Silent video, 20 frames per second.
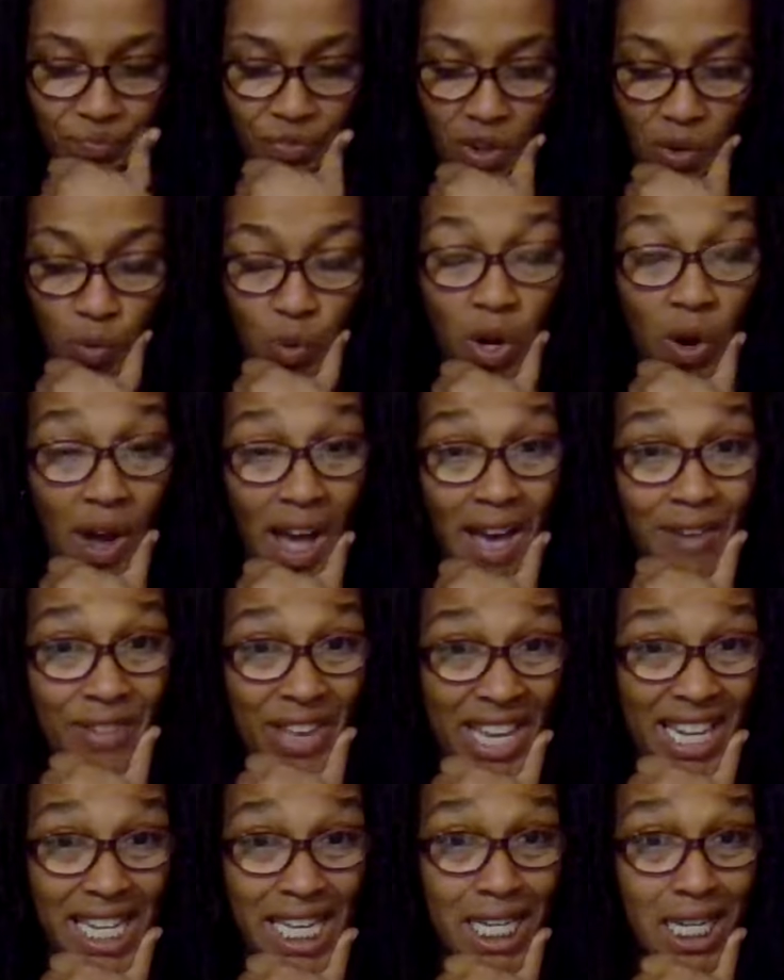We don't have
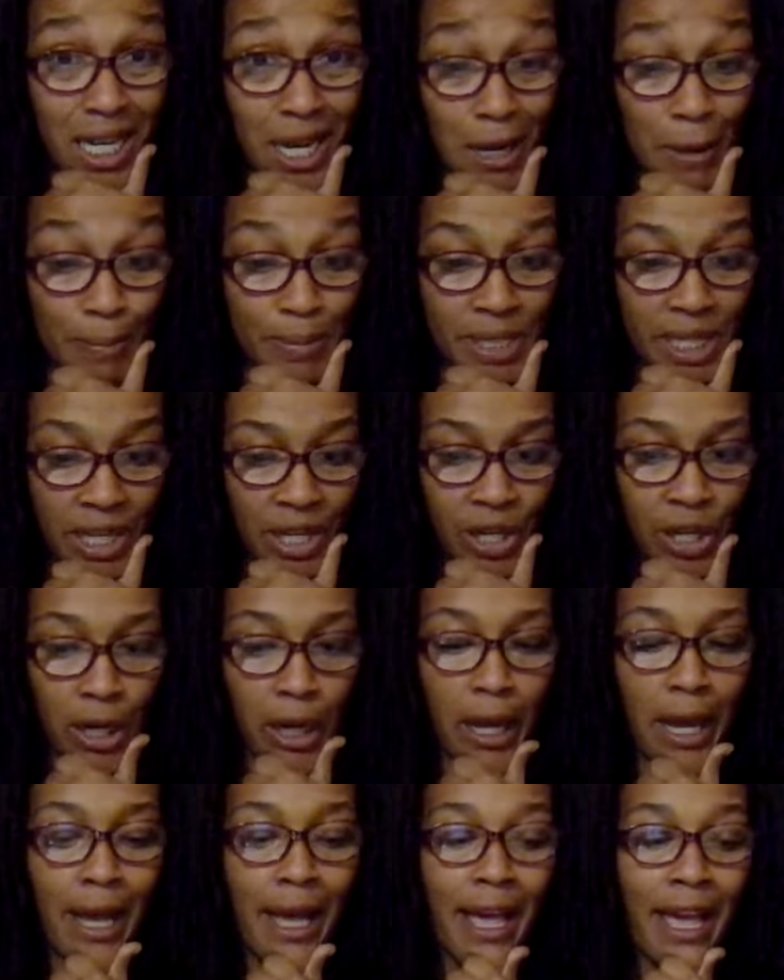any cups here,
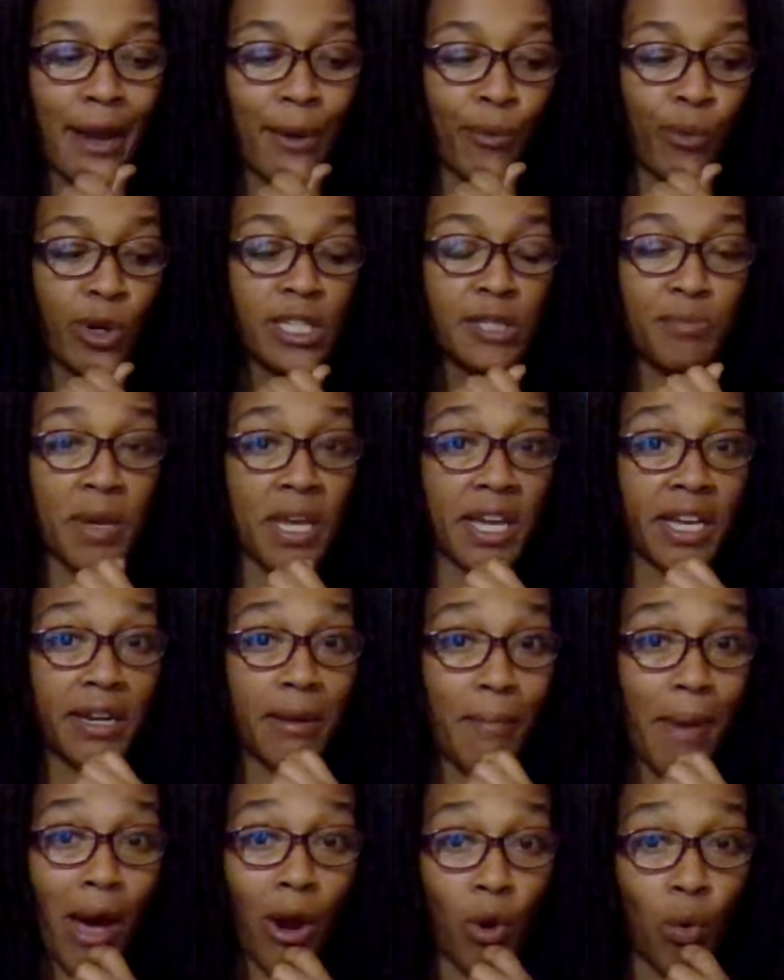and we're speaking
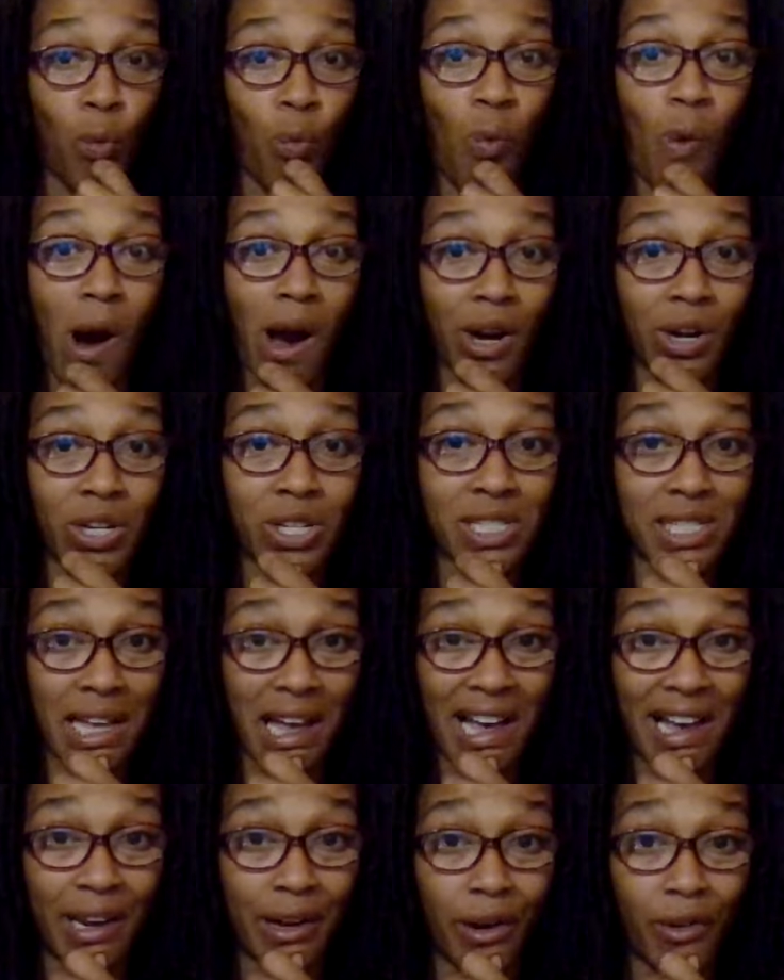about a water
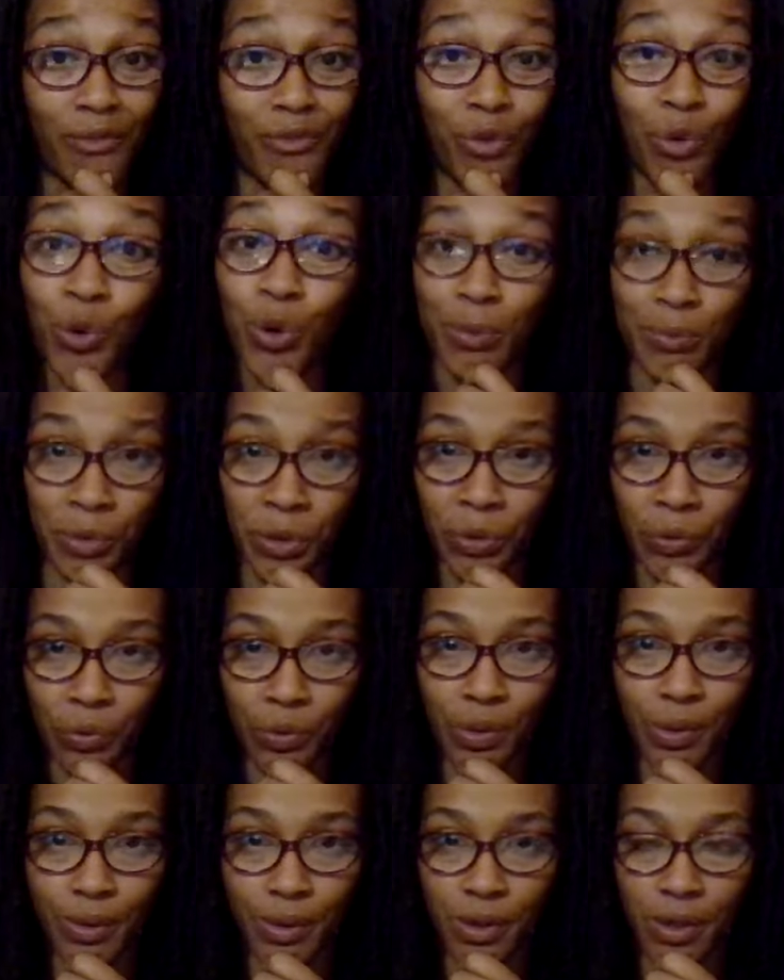sign full moon.